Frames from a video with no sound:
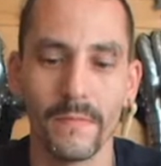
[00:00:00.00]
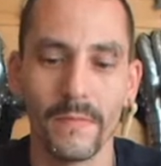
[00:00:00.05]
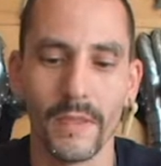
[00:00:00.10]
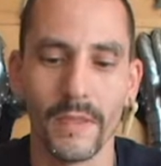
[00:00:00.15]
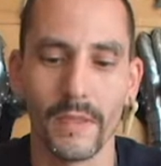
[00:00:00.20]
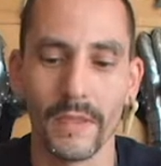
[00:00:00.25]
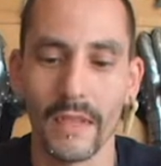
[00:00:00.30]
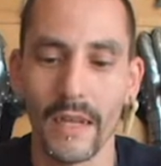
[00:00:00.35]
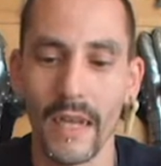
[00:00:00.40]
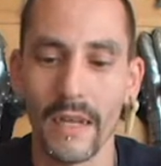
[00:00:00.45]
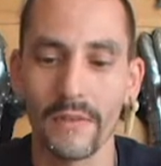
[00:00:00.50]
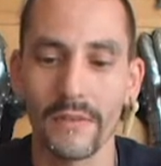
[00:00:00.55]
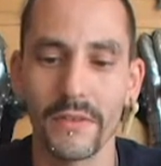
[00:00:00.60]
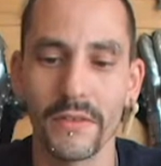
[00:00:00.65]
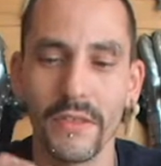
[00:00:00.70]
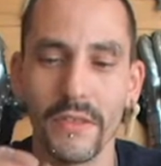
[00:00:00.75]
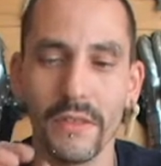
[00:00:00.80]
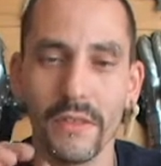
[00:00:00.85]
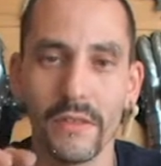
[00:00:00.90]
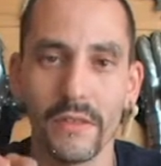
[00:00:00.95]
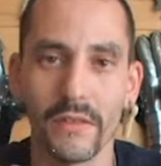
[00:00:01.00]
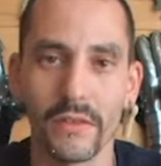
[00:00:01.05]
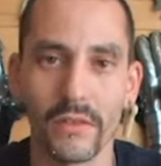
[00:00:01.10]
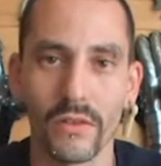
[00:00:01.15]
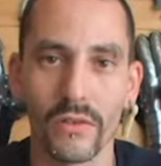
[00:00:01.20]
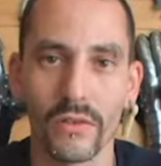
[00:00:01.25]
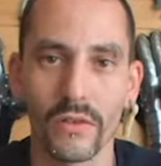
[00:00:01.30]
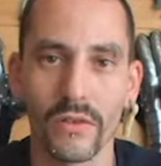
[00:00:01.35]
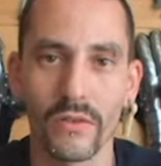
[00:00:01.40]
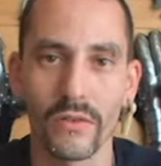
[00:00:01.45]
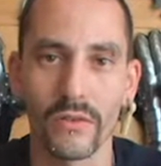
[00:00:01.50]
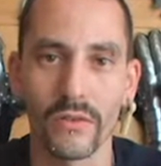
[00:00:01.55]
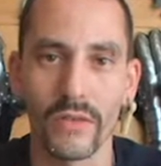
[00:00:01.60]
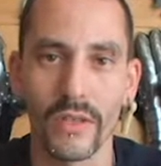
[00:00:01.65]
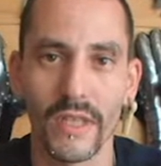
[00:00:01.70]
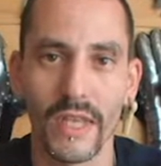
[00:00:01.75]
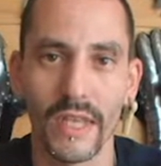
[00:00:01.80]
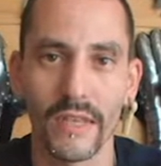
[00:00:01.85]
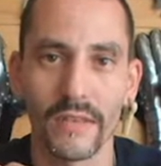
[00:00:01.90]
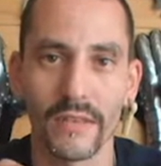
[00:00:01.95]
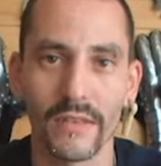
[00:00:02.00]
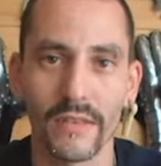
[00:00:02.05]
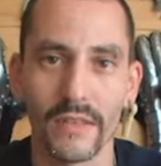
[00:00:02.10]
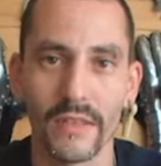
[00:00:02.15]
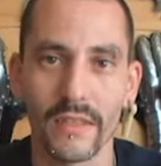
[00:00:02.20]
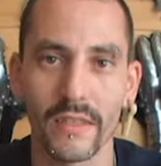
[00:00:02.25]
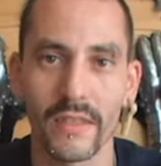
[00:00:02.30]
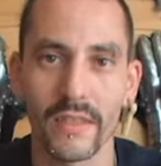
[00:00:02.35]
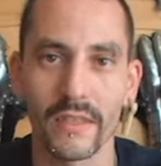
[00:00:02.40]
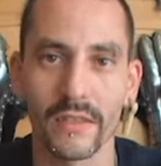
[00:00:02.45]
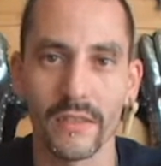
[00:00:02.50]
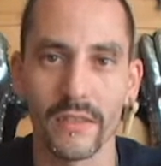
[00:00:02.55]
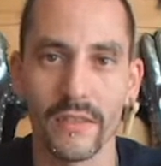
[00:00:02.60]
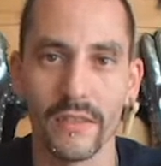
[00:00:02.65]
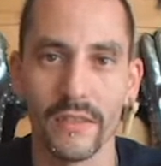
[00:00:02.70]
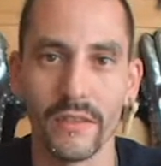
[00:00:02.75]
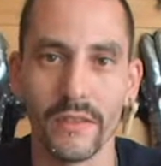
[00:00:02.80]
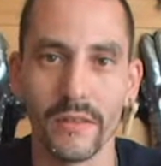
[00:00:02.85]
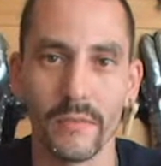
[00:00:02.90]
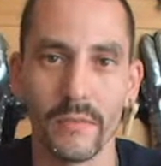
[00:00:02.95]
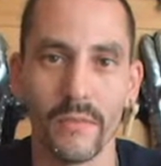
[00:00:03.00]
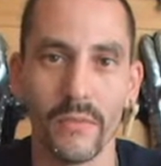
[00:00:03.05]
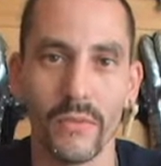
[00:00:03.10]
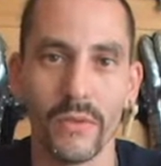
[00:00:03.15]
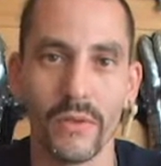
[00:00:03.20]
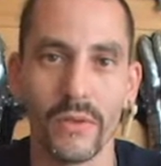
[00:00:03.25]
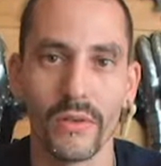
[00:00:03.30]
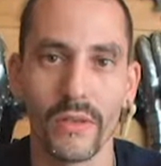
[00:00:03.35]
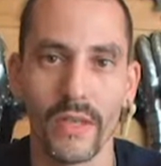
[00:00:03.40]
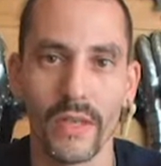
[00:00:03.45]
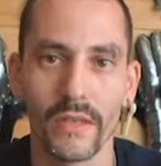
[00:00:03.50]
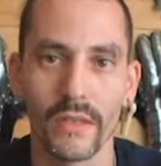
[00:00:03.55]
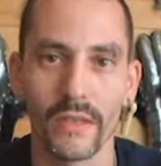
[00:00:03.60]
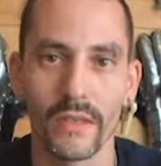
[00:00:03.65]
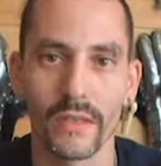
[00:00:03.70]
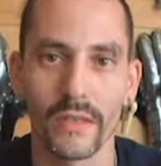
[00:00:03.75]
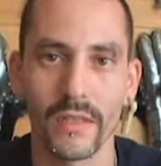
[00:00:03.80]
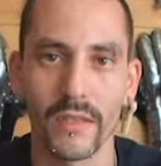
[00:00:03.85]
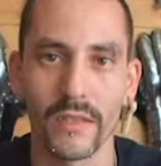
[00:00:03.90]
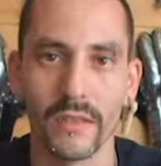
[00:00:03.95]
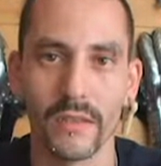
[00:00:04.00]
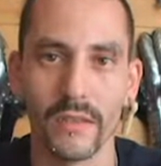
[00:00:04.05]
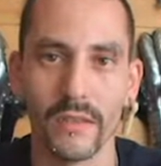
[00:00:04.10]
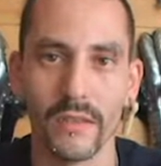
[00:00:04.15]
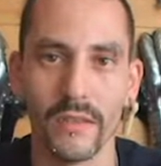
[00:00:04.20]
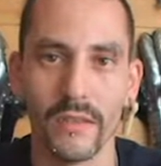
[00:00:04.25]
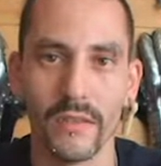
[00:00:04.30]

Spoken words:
And the knife steel is also an N690, Böhler N690.